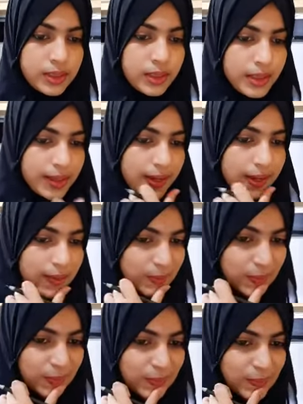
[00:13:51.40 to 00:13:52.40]

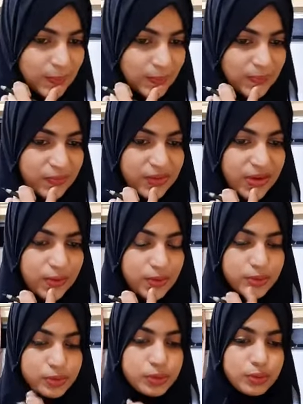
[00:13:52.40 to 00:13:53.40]
Now we are going
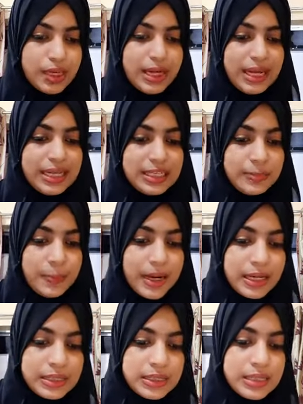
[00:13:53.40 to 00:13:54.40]
to do the eighth
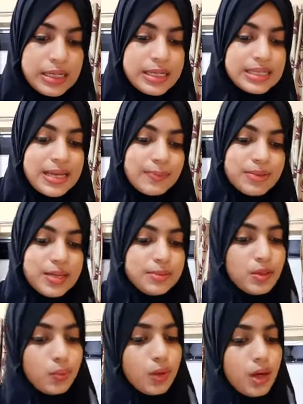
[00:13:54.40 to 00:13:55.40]
part. Sometimes
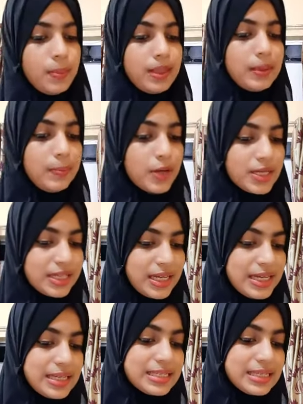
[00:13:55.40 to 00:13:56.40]
a verb in the
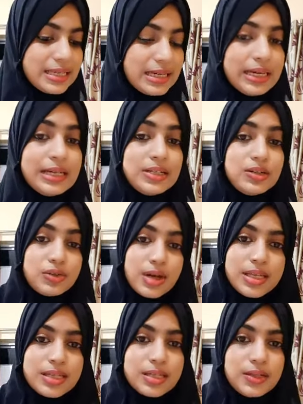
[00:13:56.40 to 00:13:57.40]
predicate is a
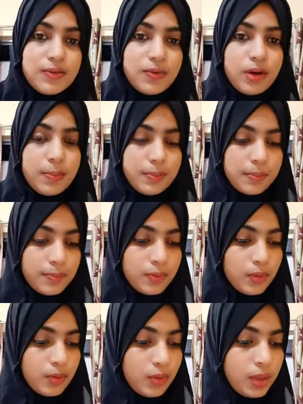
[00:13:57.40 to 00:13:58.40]
transitive verb.
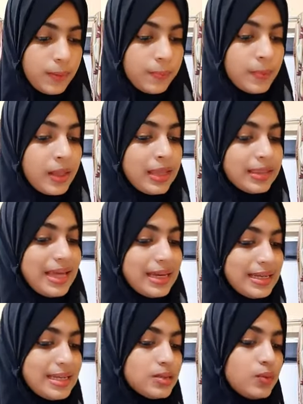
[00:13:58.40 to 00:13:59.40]
Okay,
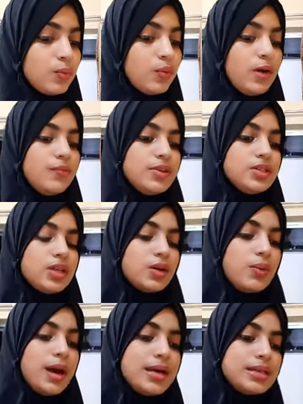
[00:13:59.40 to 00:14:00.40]
that is verb which
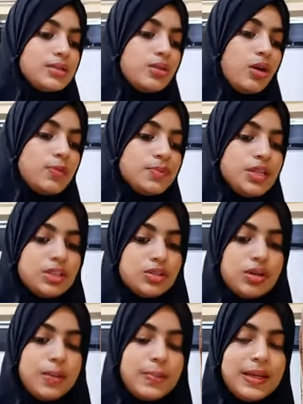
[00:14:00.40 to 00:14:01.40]
requires an object to
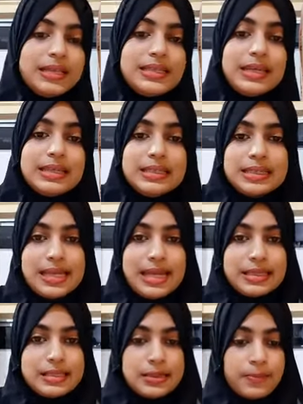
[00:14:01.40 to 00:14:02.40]
complete its
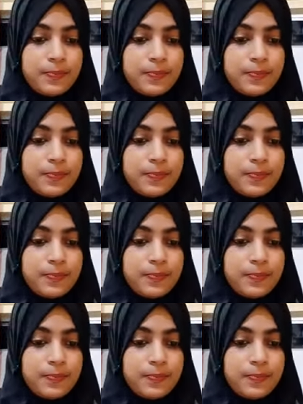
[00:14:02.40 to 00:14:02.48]
sense.